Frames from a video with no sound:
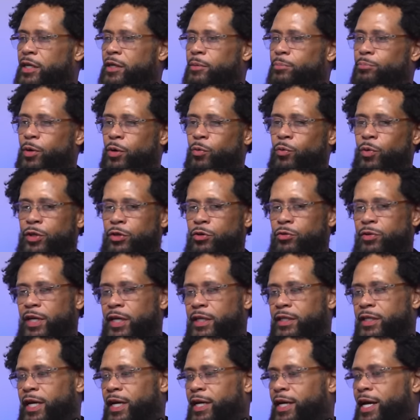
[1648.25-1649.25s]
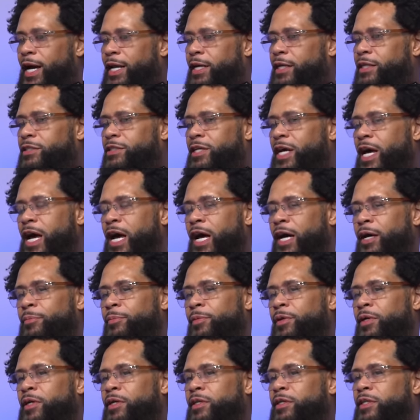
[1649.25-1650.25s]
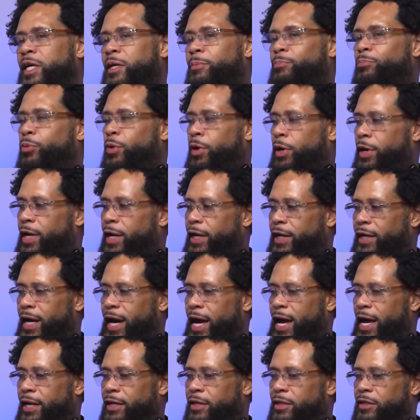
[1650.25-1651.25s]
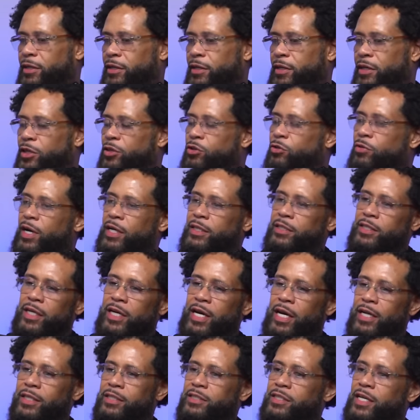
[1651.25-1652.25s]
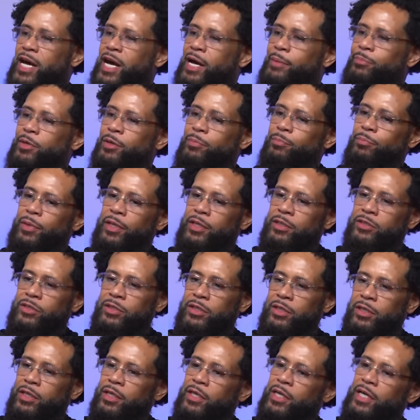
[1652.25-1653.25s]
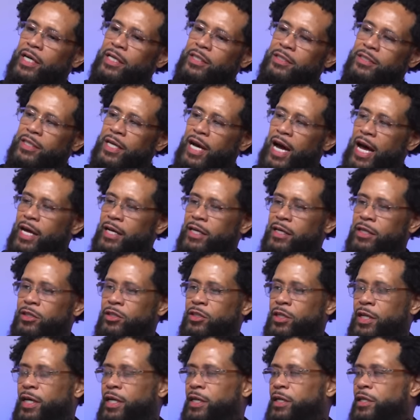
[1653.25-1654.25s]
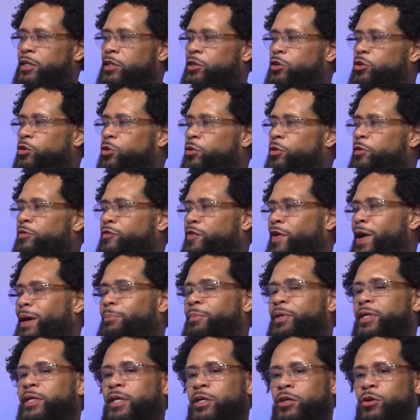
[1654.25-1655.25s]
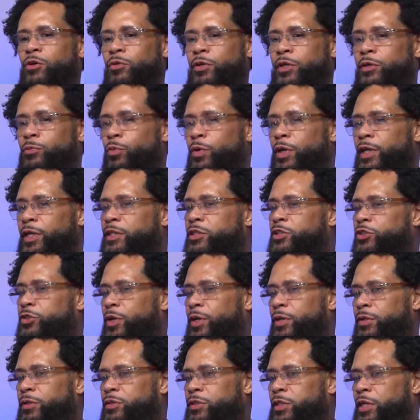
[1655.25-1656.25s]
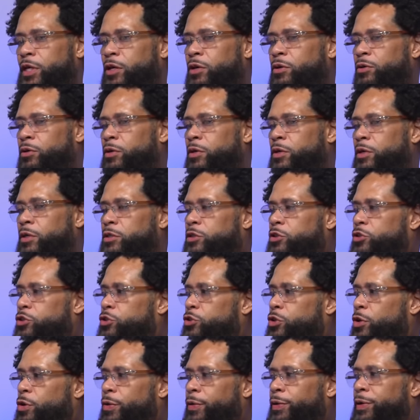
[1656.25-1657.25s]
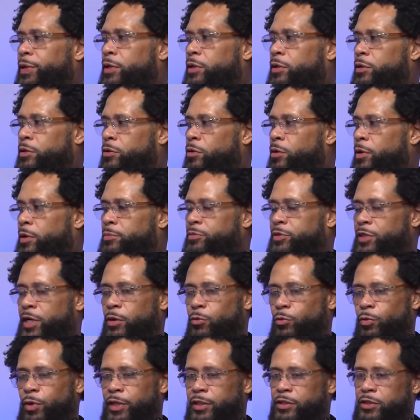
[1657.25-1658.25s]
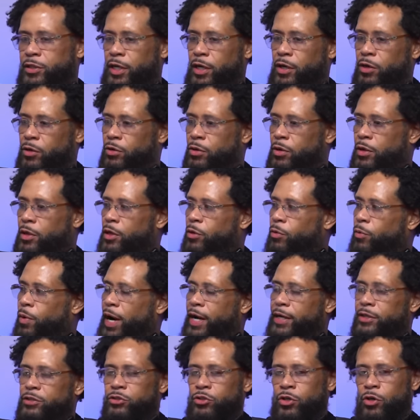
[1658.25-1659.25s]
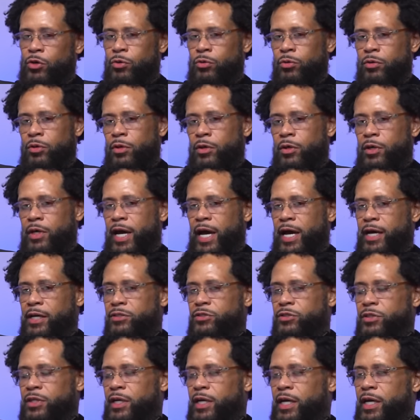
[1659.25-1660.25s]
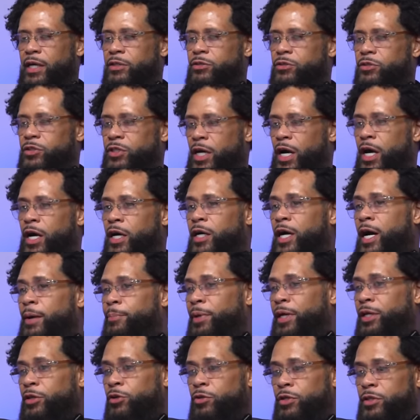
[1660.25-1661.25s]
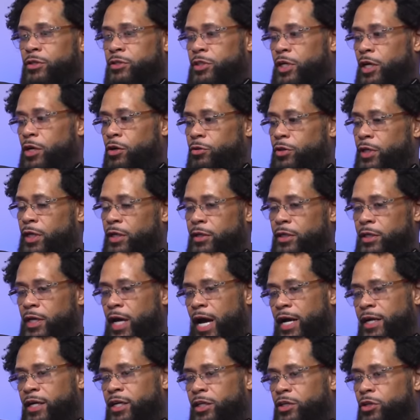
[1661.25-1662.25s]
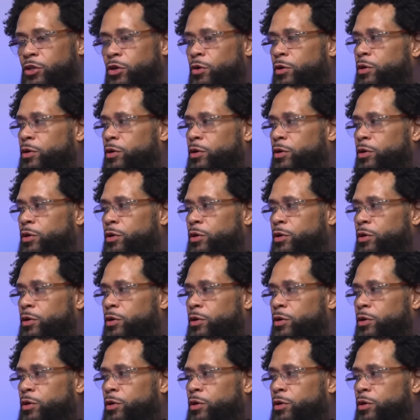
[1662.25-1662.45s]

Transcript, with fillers: But when you get that kind of time that bro had got, you got that kind of time that meets has gotten, then you know the family can only really tr- tell the story. You know what I'm saying? Really right. tell, right? So as as young, I mean, you can tell that I so couldn't go.